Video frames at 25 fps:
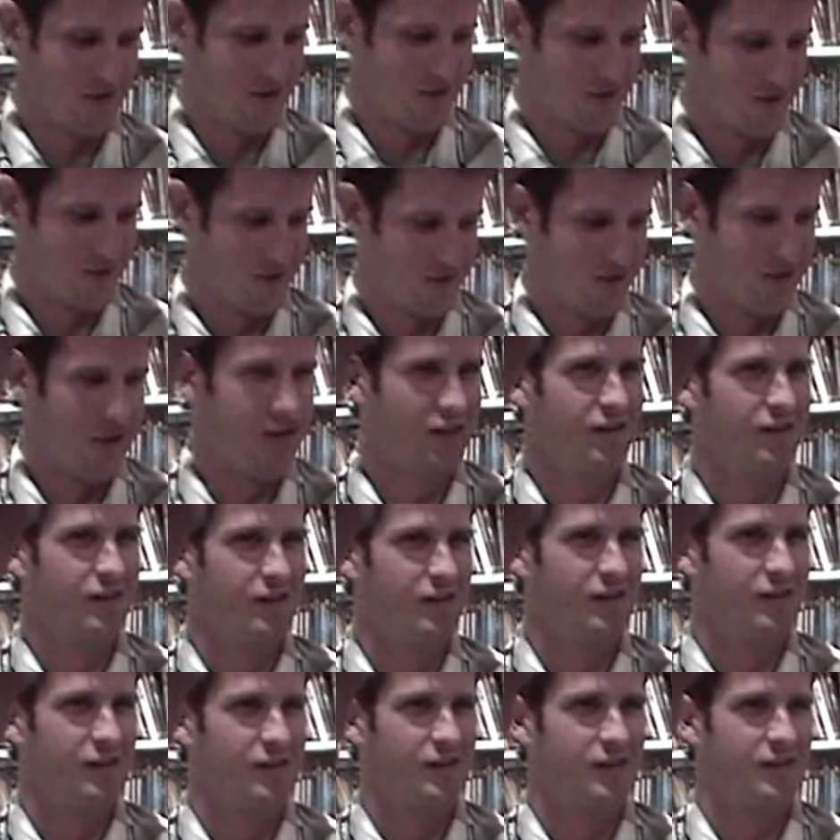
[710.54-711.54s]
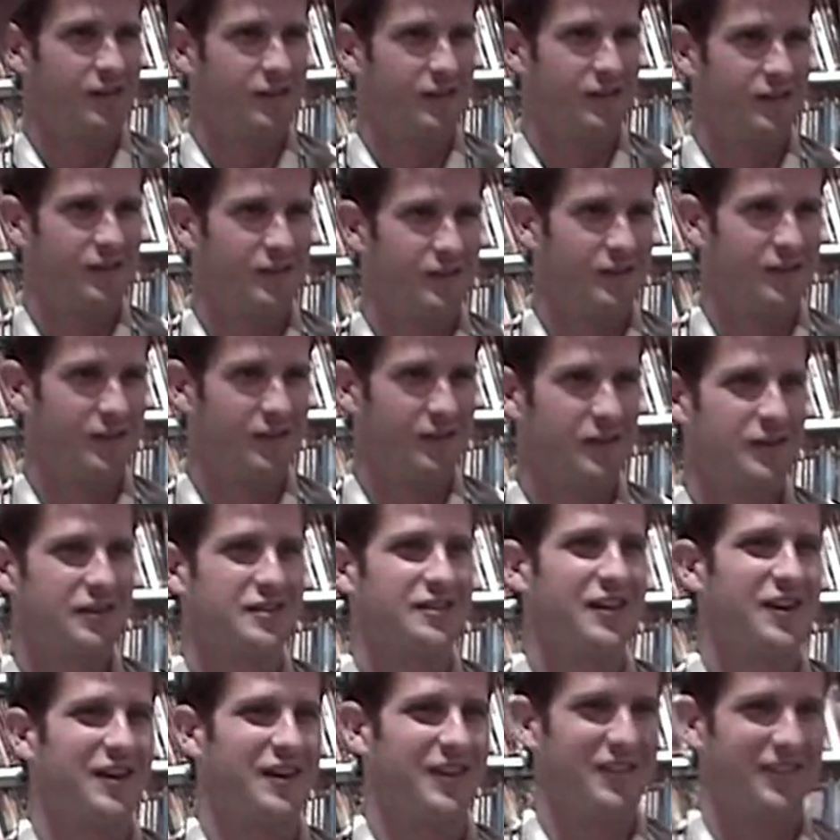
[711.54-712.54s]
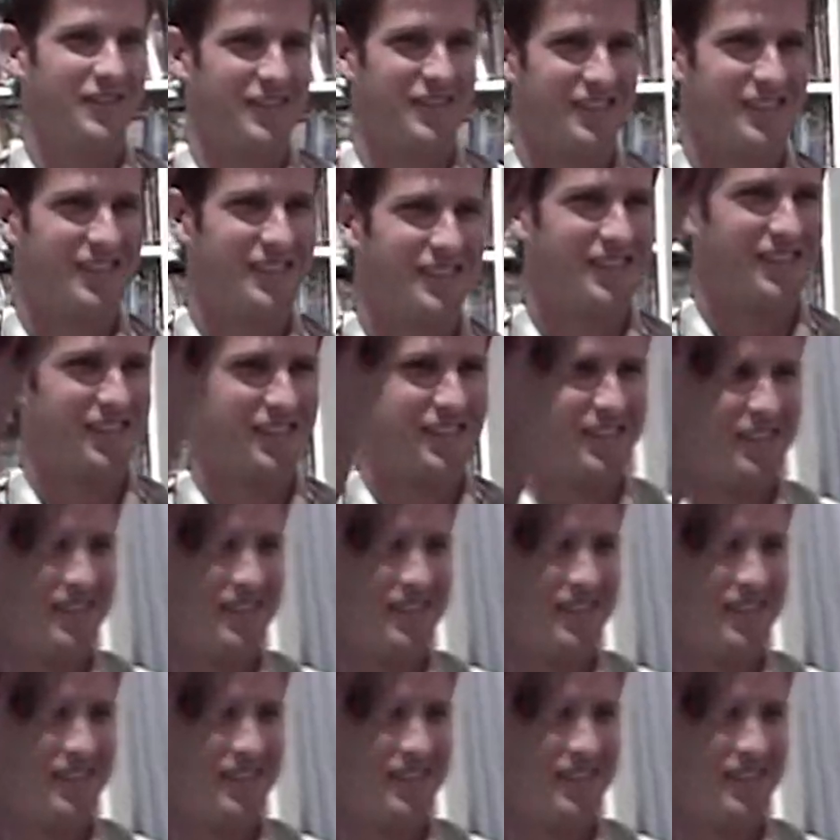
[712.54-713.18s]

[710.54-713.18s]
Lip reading: Hi. Hi, Rick. I just want